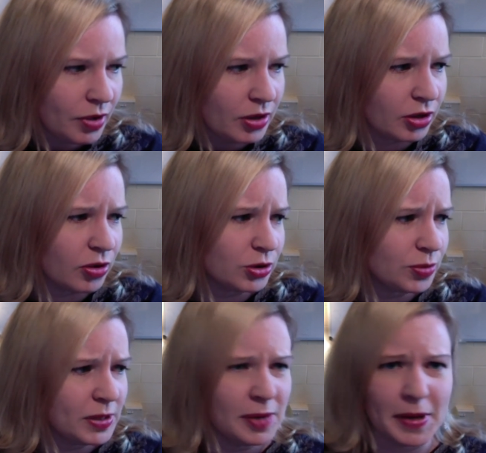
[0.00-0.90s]
Does social
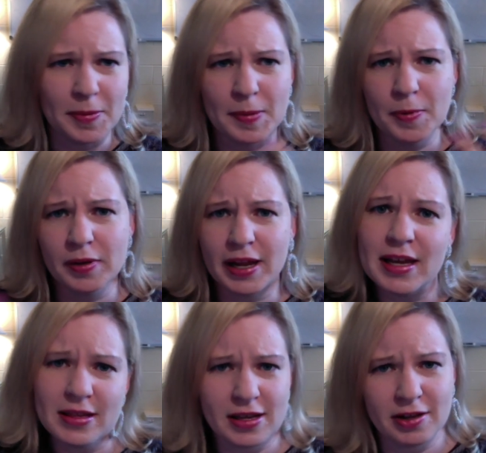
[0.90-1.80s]
media make people
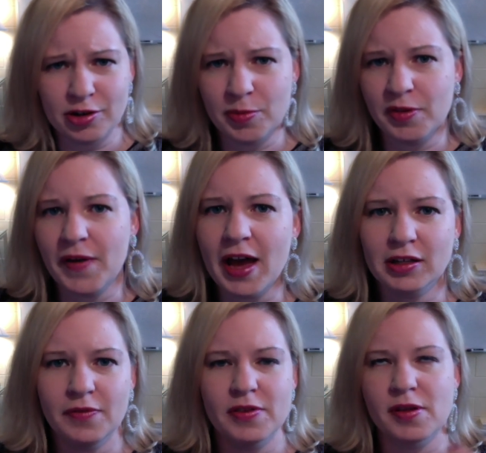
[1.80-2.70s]
lazy in terms of
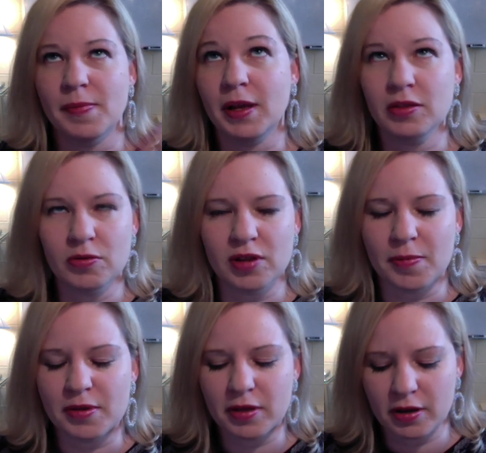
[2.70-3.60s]
activism, like those
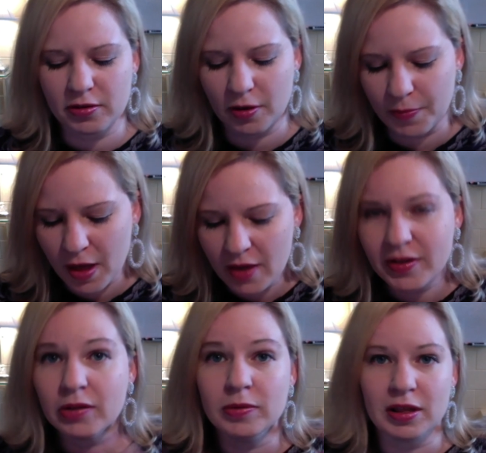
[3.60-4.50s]
types of things? So
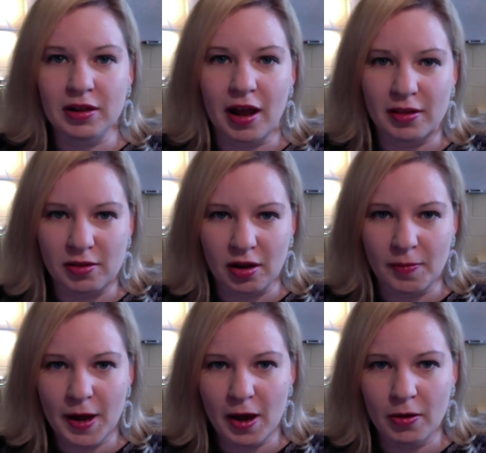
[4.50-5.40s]
that's what this class is all
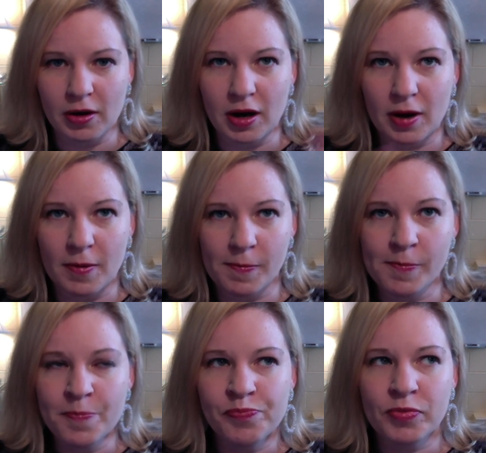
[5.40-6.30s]
about.
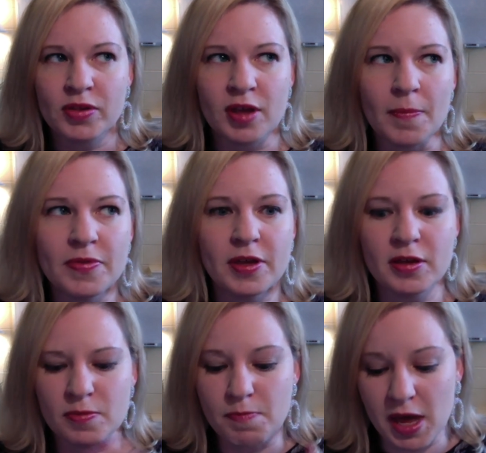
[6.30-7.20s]
Some
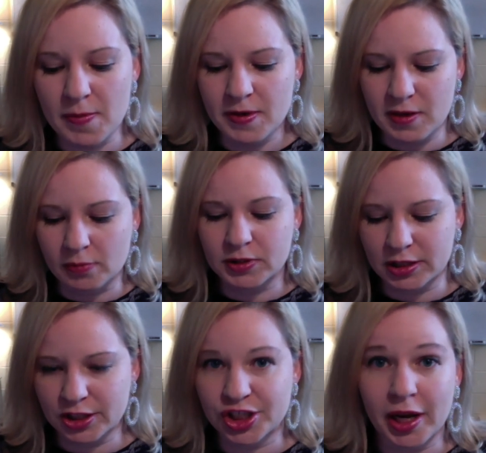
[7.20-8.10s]
things may be subject
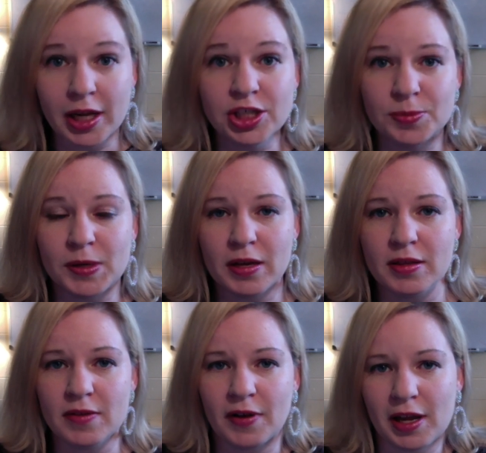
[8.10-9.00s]
to change, because
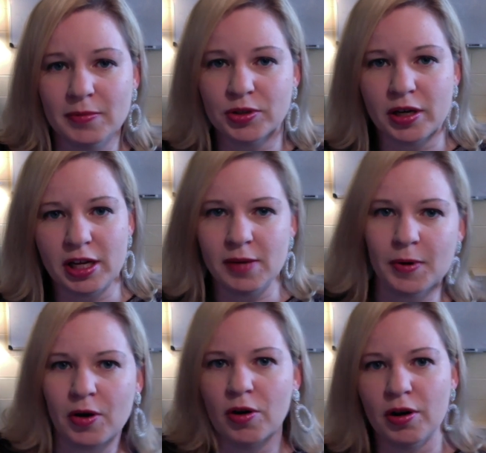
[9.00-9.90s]
if I am trying to keep it
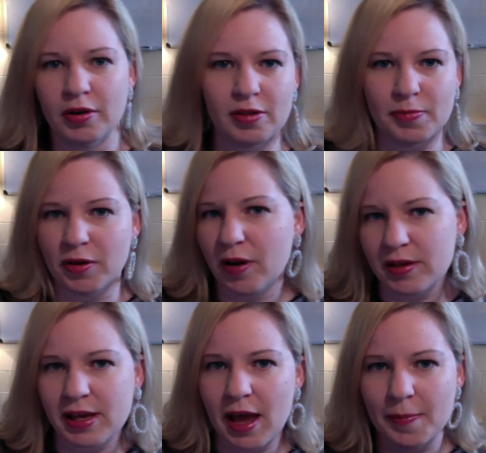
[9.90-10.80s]
current and something
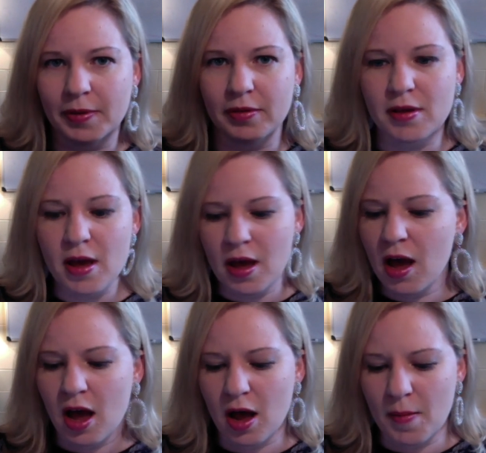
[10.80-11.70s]
crazy happens,
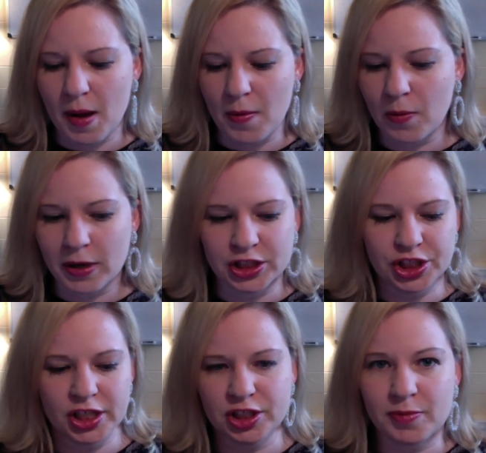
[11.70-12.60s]
I might want to
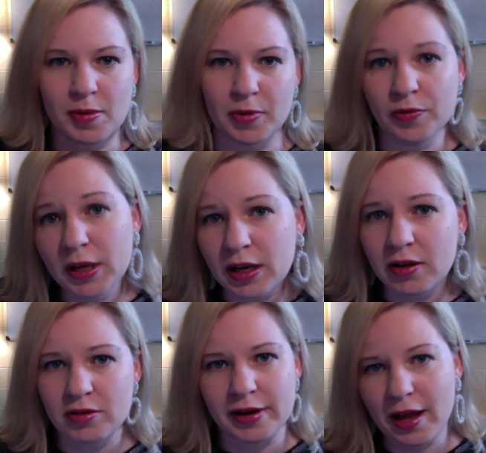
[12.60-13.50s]
change up some of the
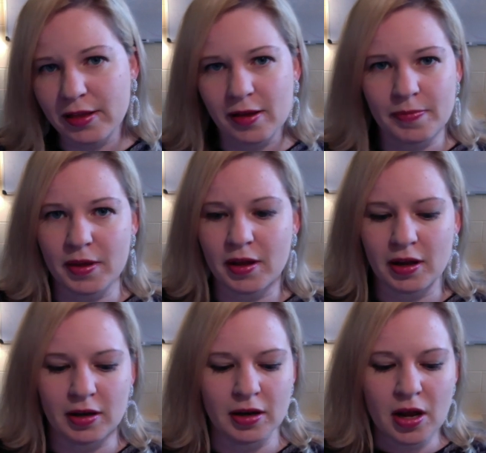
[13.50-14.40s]
readings or add something.
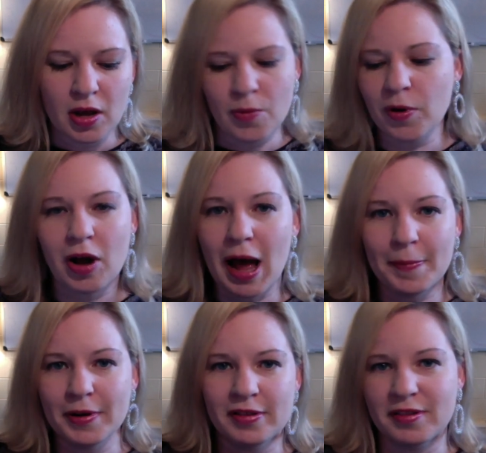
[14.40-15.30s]
And what'll
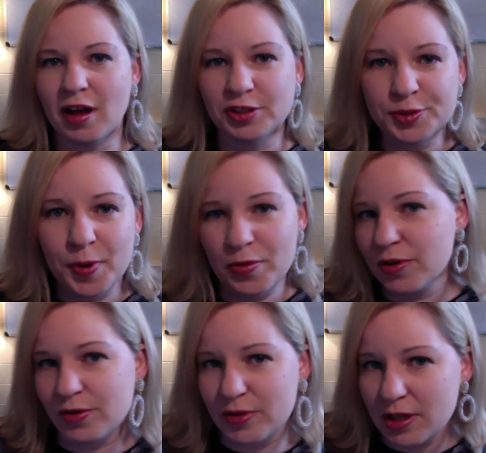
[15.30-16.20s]
happen is I'll just post a
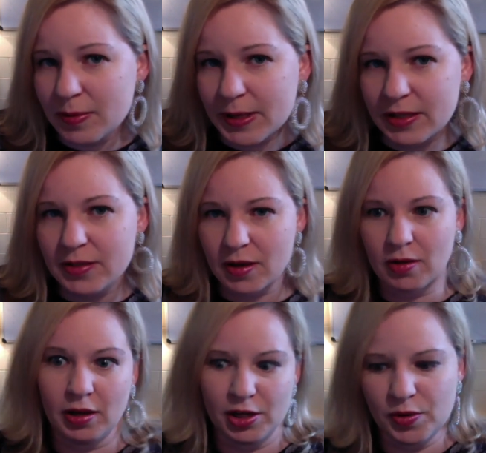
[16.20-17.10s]
new syllabus. I'll
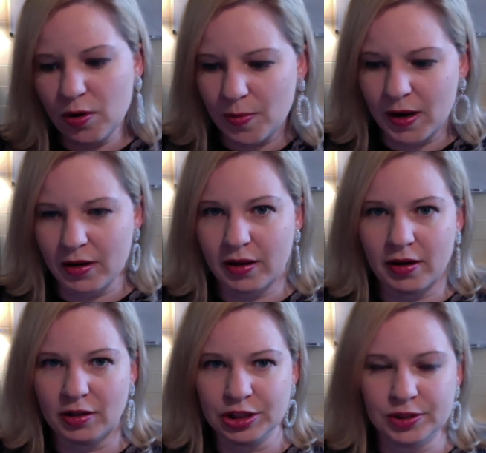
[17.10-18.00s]
let you know about it, and
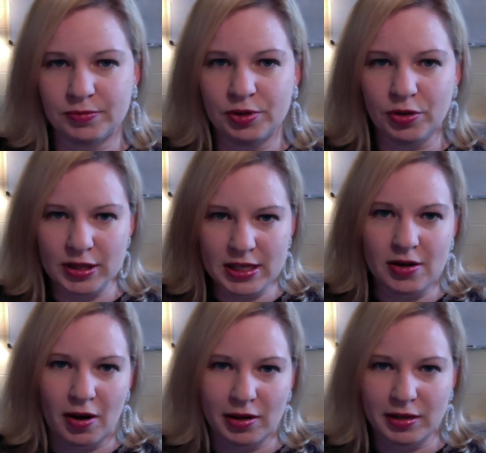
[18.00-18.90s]
you'll see
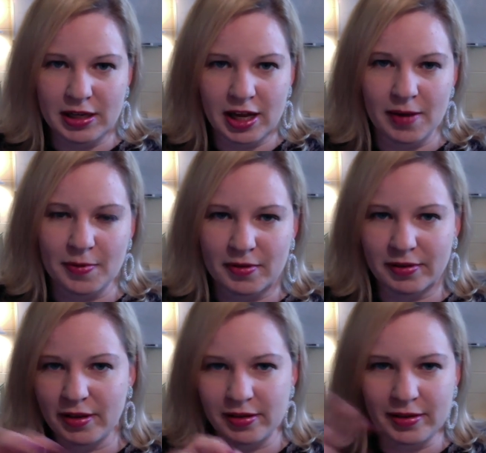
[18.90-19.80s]
on eCampus it
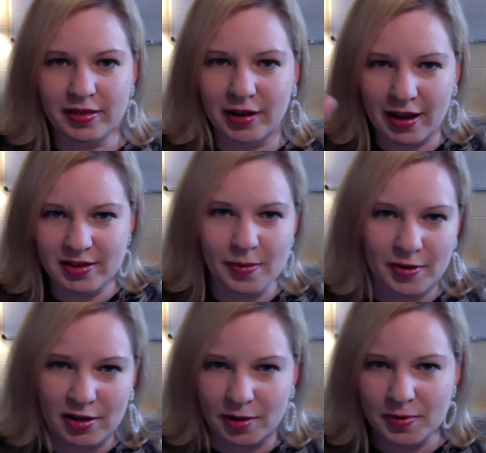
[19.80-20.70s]
says the last time a
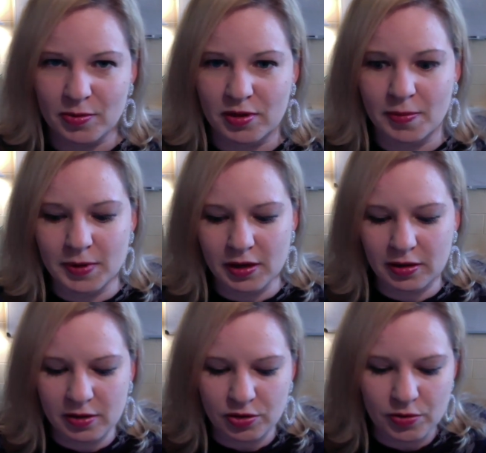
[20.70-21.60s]
syllabus was updated,
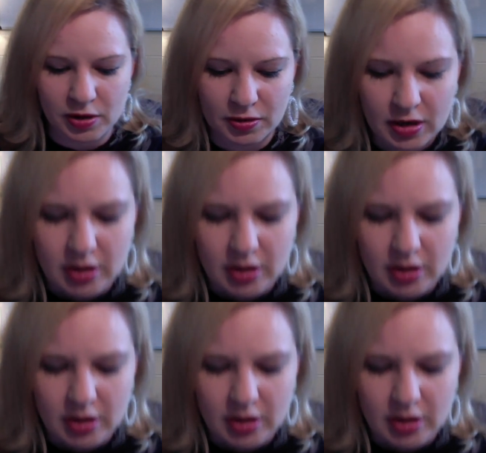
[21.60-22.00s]
so you can